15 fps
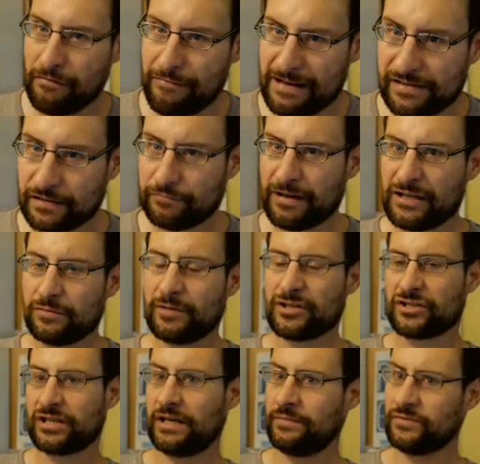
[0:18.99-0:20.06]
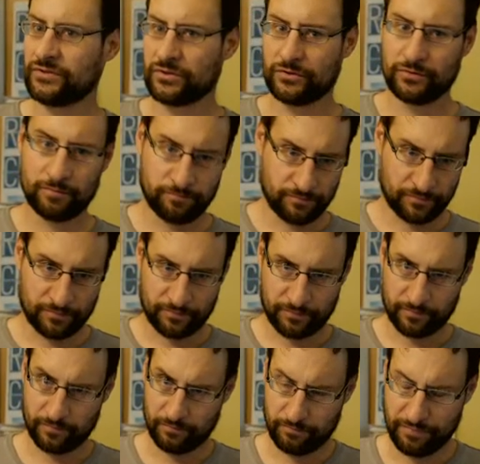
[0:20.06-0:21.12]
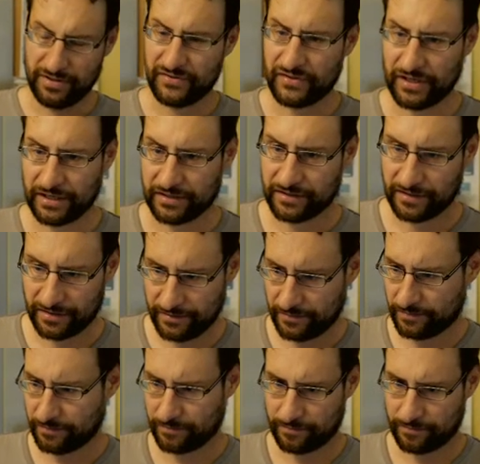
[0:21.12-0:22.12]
wasted way too much time to bisect and